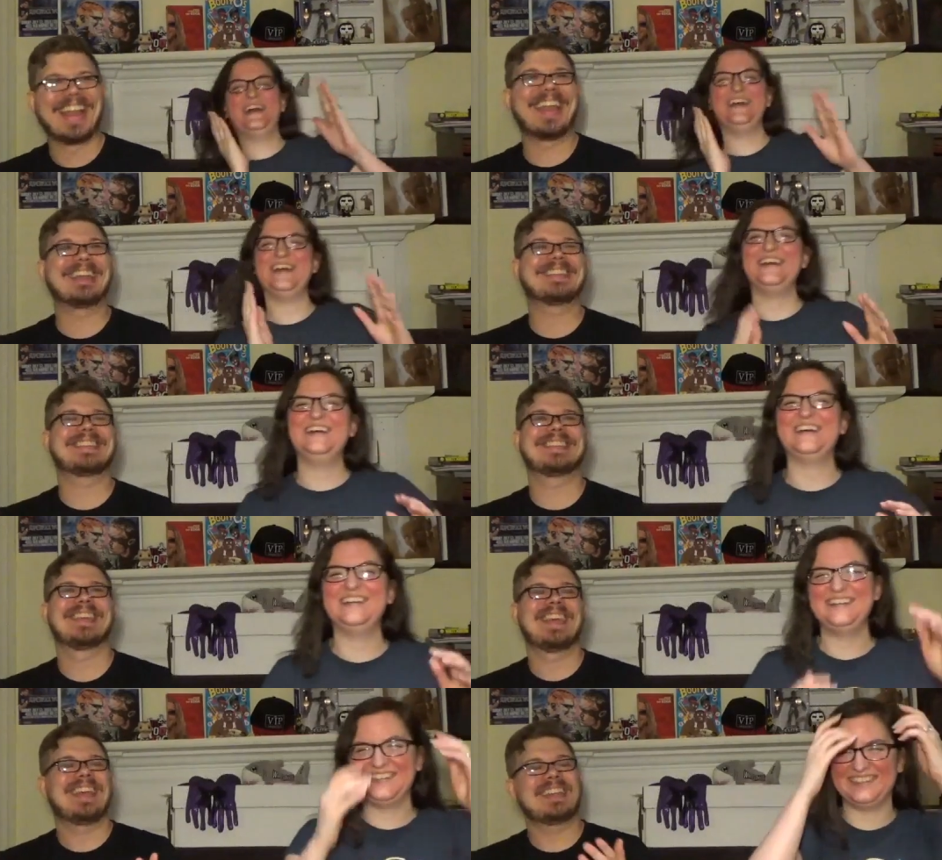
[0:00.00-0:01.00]
Speaker 1: it's
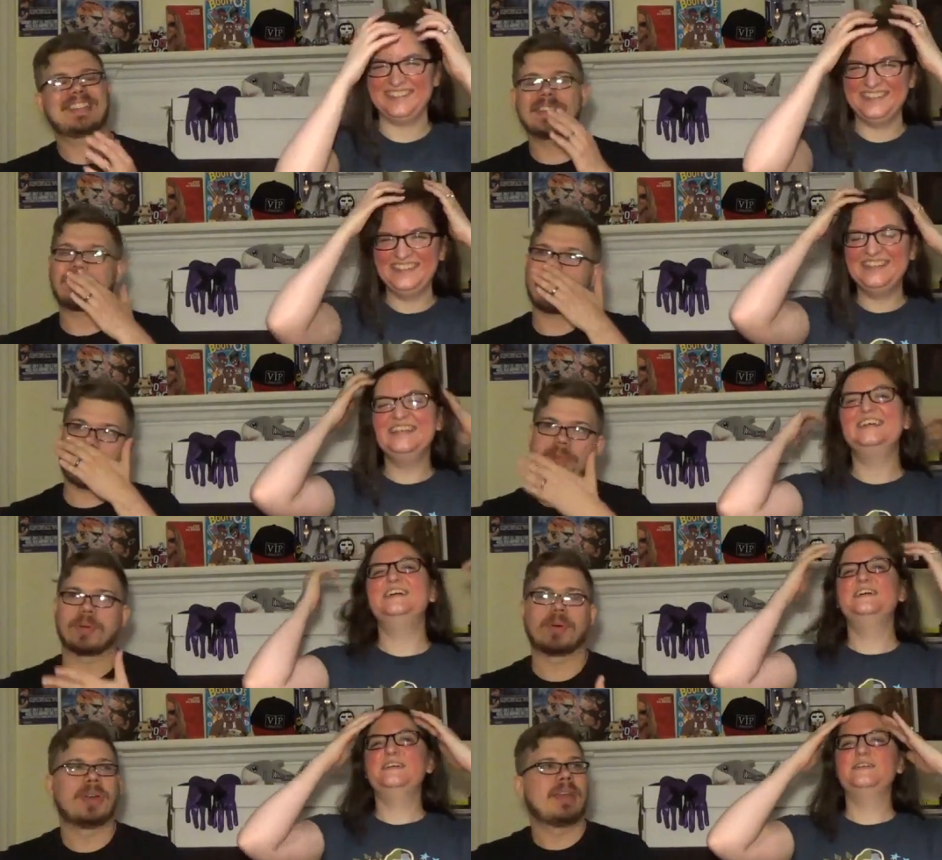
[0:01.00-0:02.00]
it's
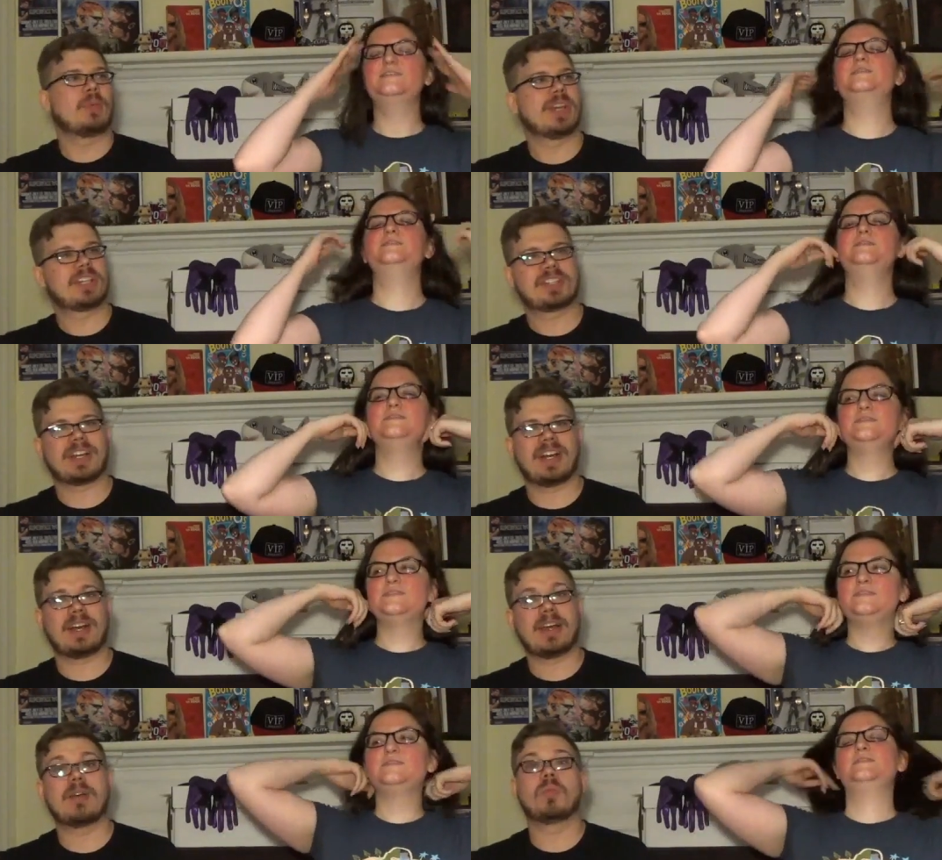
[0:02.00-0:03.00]
incredible. Which
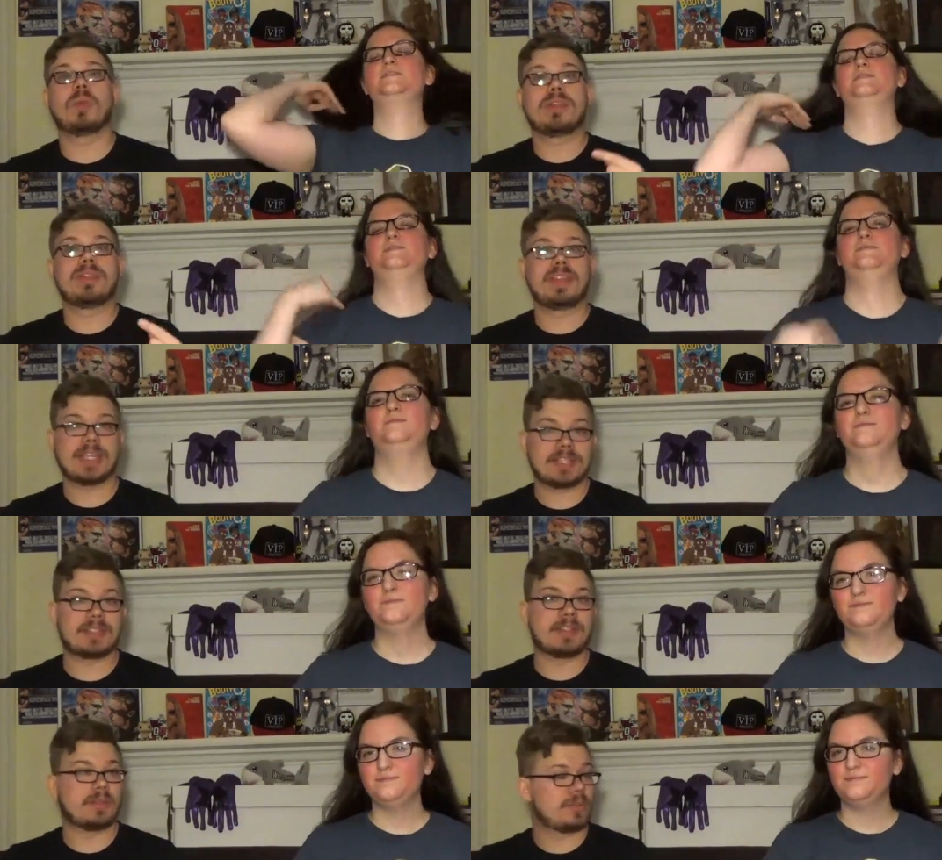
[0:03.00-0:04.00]
uh, when this
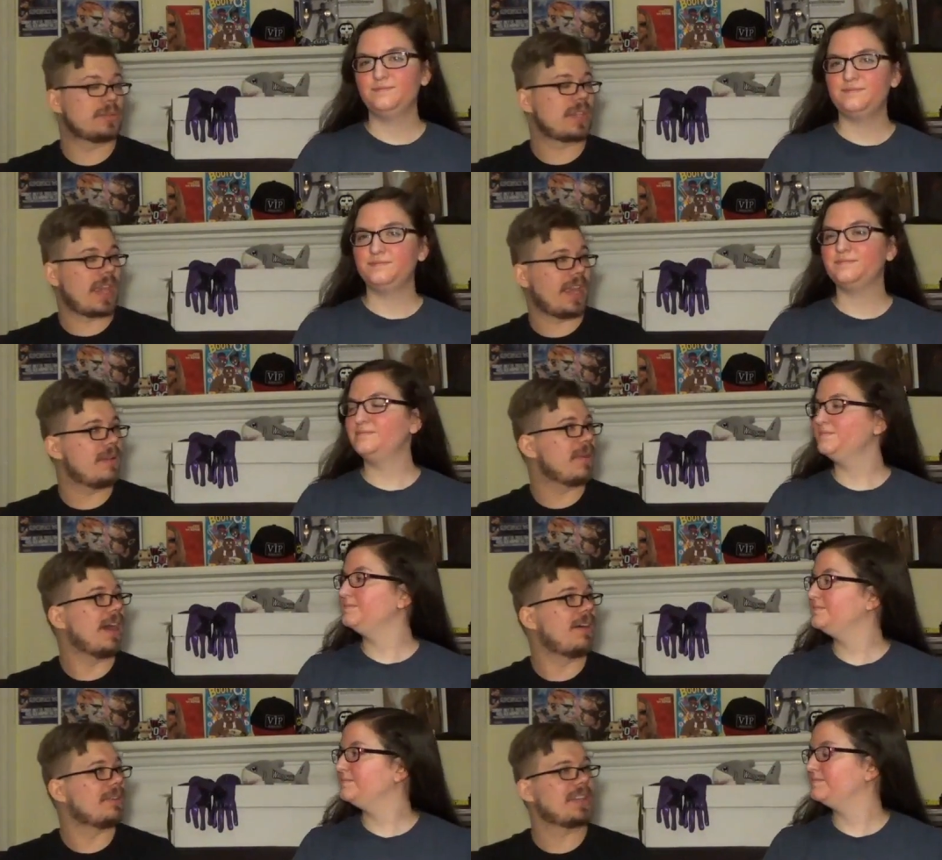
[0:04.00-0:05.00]
news came
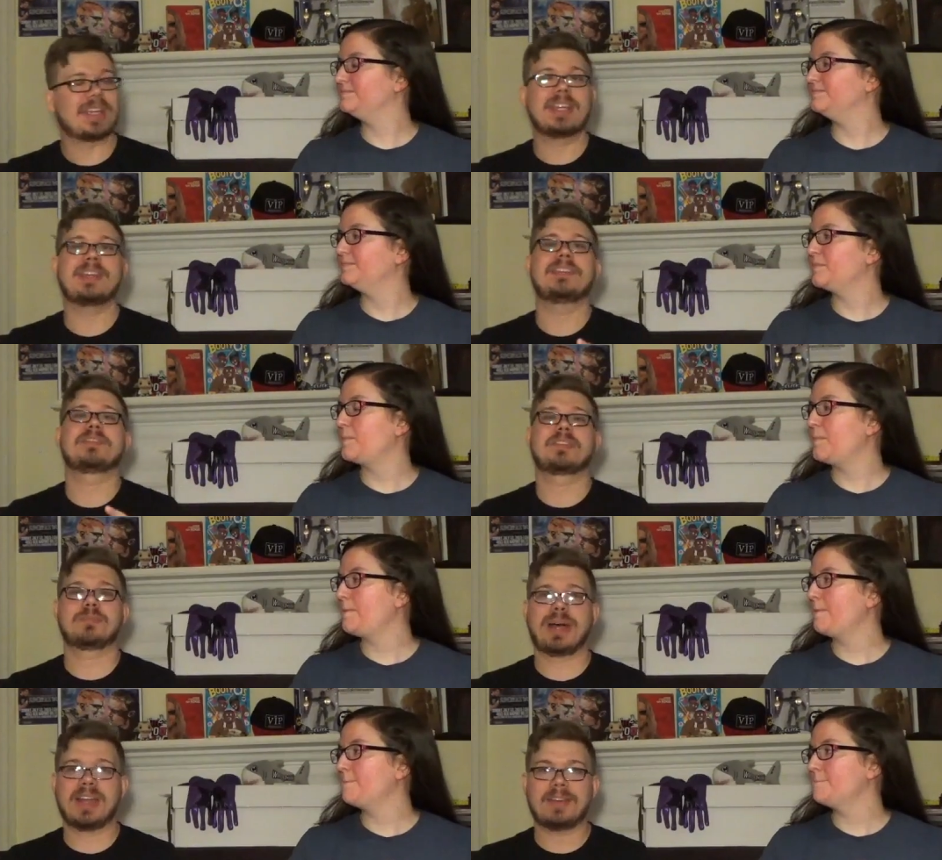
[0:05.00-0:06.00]
out, it
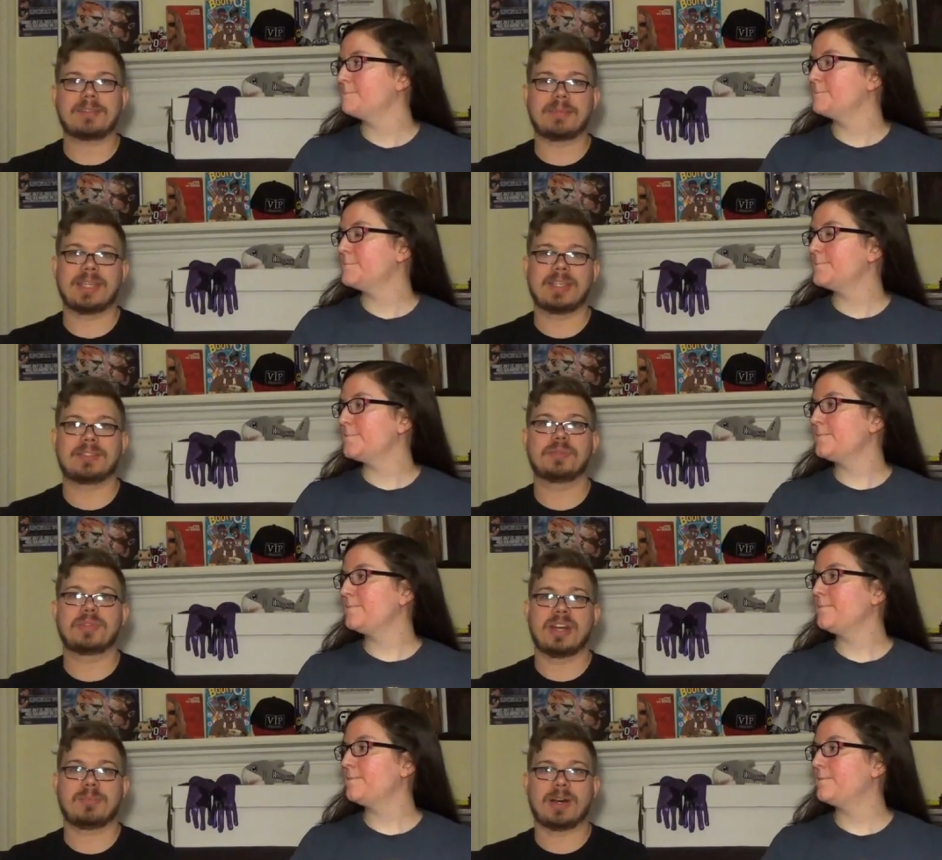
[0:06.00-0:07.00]
inspired me to
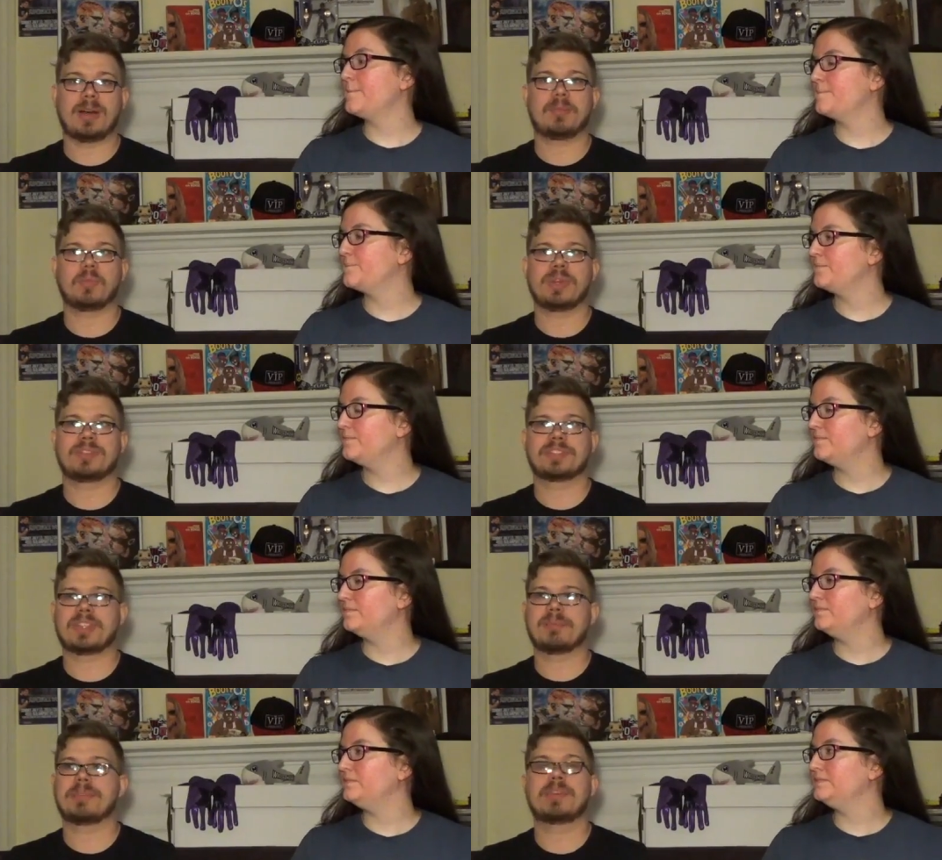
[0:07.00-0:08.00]
come up with
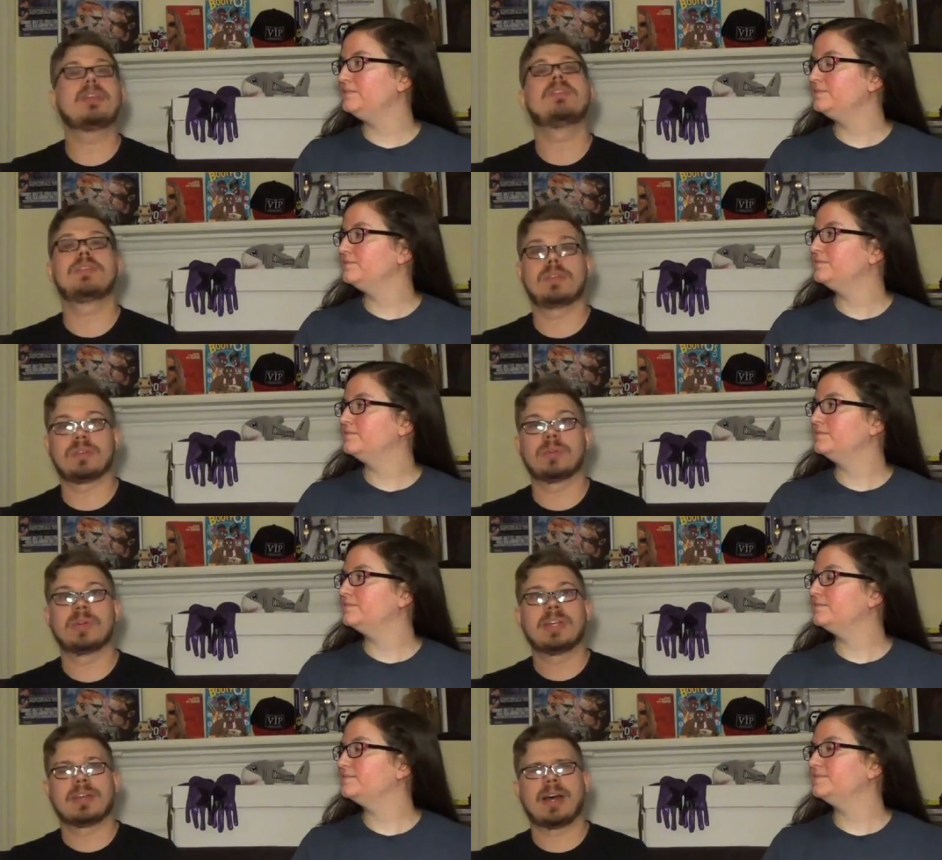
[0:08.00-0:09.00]
something new
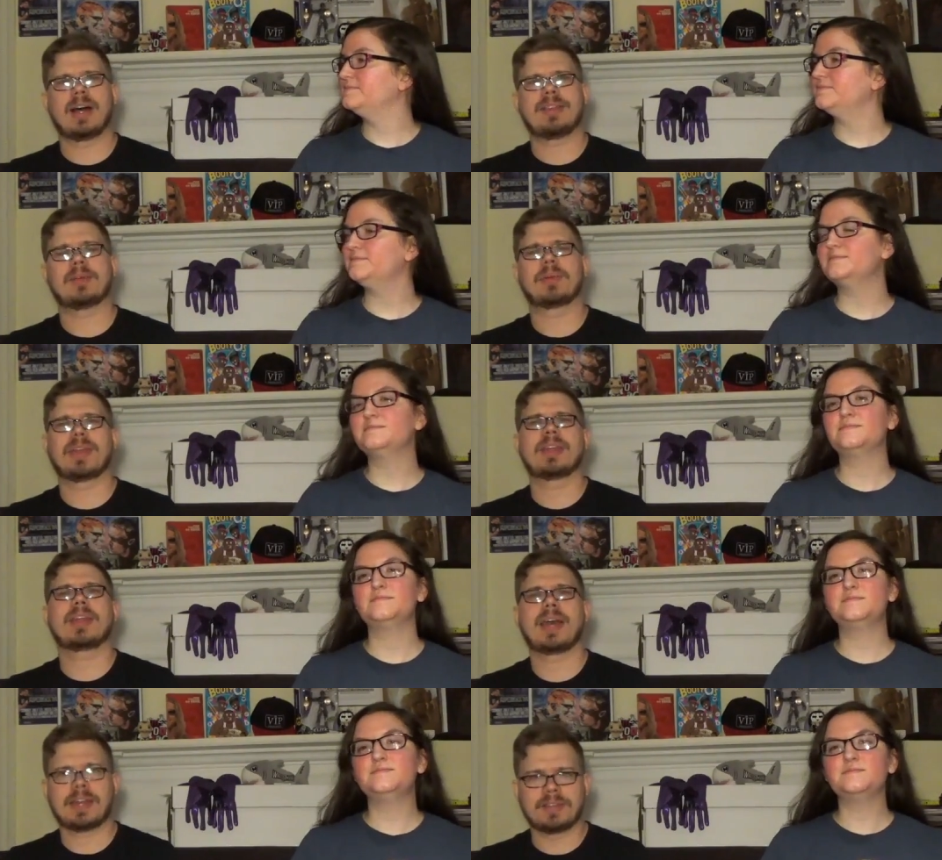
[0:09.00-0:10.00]
uh, that we're going to
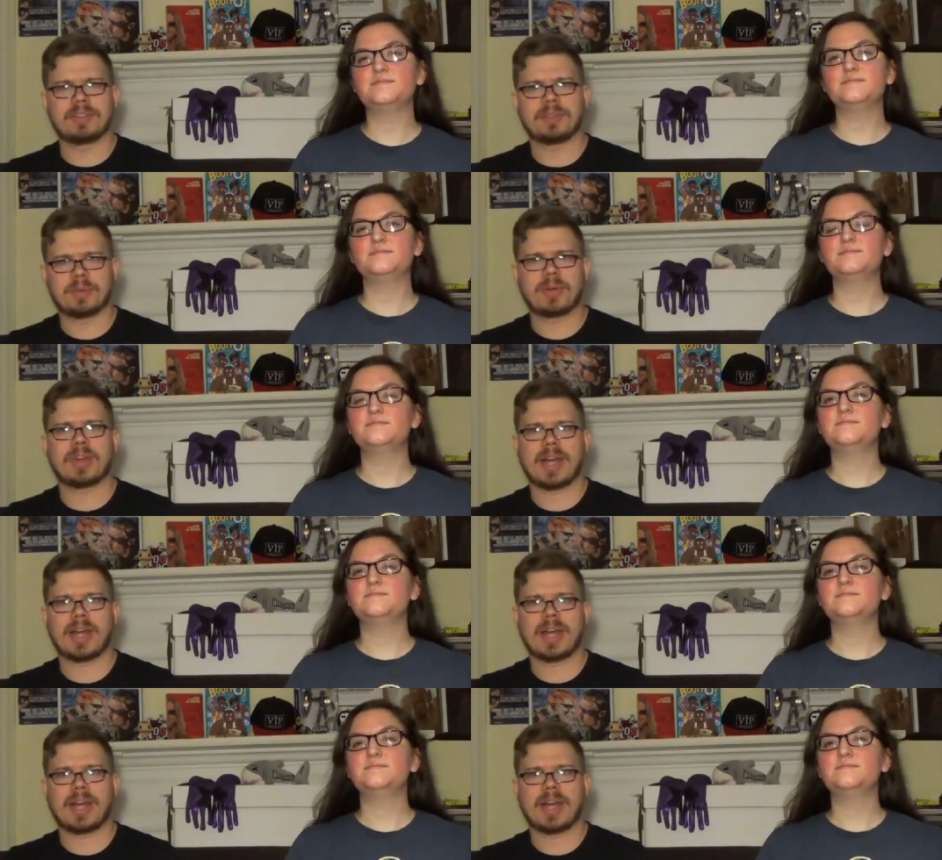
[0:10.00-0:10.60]
kind of do on